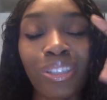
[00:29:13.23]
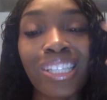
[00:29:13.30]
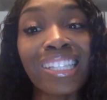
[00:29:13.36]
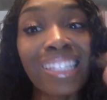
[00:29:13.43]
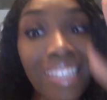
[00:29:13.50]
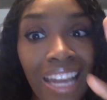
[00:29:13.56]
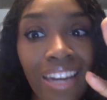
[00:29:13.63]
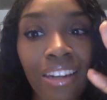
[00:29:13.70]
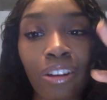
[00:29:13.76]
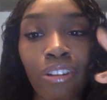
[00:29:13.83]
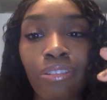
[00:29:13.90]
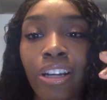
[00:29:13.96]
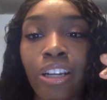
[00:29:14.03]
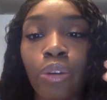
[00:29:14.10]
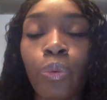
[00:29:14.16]
She said it
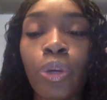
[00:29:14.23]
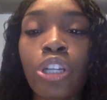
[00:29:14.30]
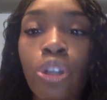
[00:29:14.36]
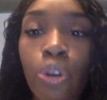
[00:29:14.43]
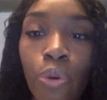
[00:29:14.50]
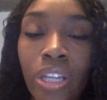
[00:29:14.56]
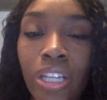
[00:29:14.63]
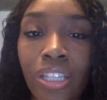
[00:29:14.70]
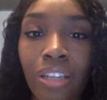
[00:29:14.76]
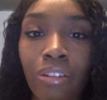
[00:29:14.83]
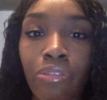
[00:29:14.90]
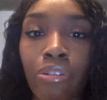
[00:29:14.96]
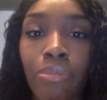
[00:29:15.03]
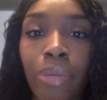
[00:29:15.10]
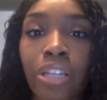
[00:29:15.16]
already. We knew this
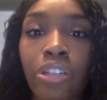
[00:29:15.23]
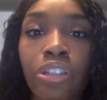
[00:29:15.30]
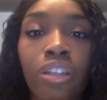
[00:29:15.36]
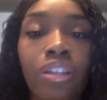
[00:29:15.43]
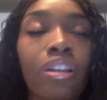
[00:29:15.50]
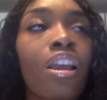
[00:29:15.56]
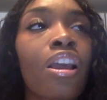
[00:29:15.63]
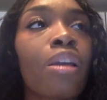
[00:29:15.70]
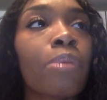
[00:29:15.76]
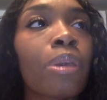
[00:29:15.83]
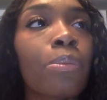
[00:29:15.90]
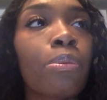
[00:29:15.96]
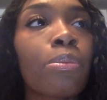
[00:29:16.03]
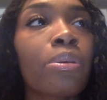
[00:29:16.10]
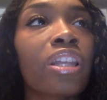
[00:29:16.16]
information.
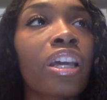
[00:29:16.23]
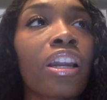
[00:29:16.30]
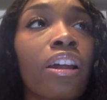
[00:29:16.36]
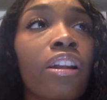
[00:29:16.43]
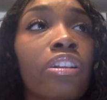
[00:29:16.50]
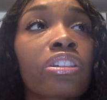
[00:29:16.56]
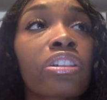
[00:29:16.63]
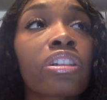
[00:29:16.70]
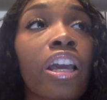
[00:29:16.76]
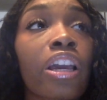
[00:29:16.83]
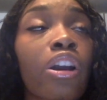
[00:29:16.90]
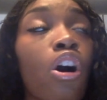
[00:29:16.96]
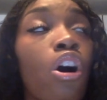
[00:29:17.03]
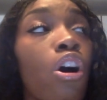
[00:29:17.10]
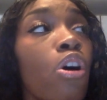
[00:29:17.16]
People put that out and she's
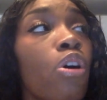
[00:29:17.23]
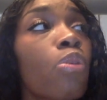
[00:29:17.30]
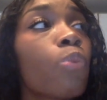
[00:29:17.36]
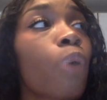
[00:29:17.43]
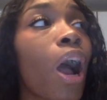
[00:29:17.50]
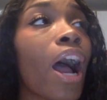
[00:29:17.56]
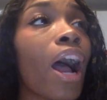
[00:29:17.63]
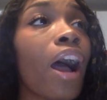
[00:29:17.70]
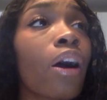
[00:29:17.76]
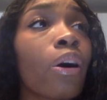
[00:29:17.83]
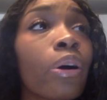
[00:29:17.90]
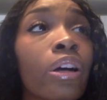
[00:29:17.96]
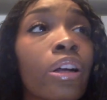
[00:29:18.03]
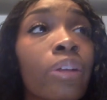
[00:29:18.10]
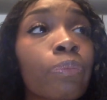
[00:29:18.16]
like, oh, wow,
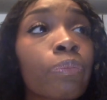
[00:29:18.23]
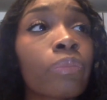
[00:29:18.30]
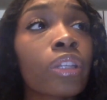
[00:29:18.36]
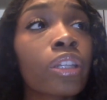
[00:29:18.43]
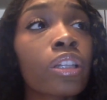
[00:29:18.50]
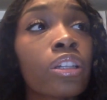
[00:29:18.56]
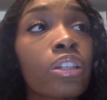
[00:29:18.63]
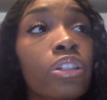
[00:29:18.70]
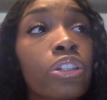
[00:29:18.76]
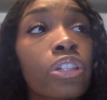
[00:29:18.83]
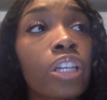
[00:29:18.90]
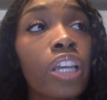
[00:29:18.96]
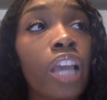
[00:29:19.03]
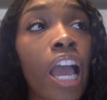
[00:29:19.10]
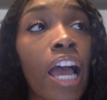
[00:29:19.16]

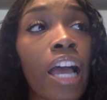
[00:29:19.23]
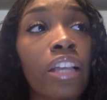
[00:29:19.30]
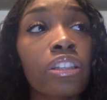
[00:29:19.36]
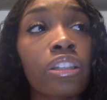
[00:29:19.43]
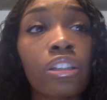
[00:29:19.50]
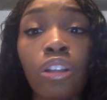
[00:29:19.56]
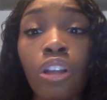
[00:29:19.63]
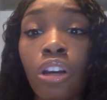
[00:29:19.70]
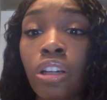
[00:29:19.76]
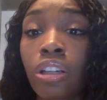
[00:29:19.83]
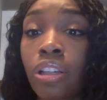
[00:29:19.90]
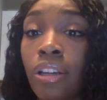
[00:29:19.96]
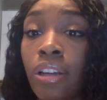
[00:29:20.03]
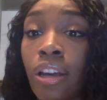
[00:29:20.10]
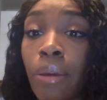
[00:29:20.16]
she has
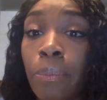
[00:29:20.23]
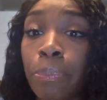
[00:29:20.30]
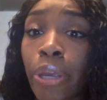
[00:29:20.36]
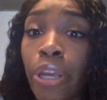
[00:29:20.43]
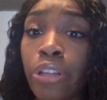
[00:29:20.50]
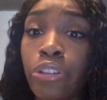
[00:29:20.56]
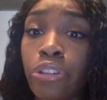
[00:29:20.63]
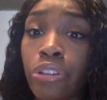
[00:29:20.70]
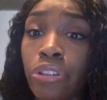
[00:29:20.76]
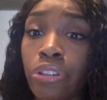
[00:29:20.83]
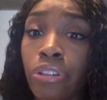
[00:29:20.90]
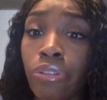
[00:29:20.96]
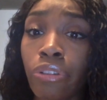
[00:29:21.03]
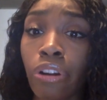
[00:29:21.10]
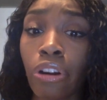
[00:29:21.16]
look. Pictures
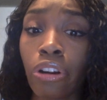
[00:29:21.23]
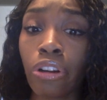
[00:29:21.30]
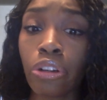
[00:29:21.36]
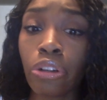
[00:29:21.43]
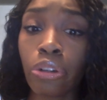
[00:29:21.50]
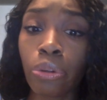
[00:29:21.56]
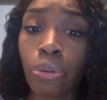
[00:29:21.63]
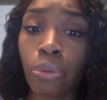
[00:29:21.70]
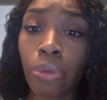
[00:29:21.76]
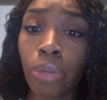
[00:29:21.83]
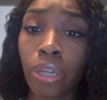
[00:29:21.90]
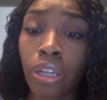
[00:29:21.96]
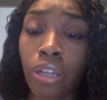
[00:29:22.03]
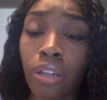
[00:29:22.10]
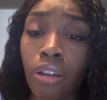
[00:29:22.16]
of her in a new
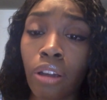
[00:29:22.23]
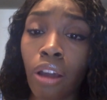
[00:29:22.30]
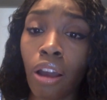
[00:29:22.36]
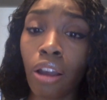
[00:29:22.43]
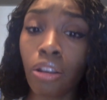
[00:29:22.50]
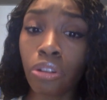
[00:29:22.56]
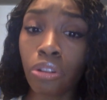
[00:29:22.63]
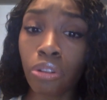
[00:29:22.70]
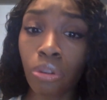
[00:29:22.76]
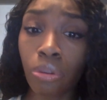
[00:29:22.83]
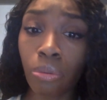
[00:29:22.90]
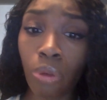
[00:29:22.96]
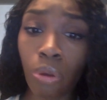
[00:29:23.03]
wig and costume.